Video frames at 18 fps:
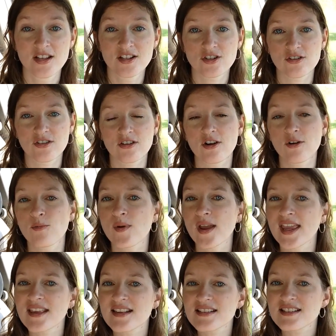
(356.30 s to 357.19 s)
So there are
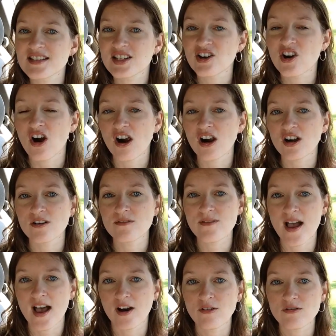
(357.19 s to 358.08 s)
ways to carve
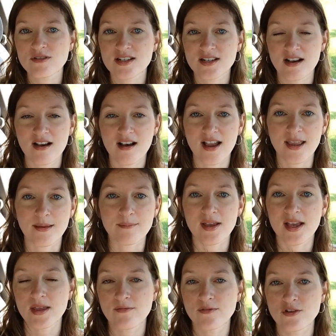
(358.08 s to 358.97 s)
out
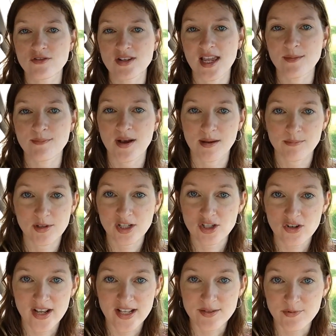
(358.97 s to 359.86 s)
time. If you take
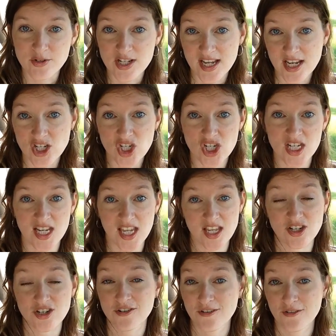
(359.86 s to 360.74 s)
public transportation to
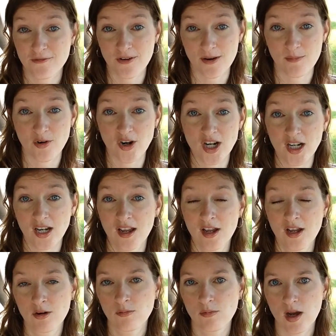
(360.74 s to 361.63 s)
get to and from work,
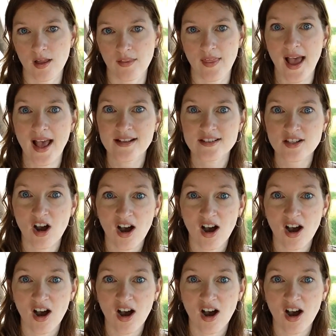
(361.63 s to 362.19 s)
well, that's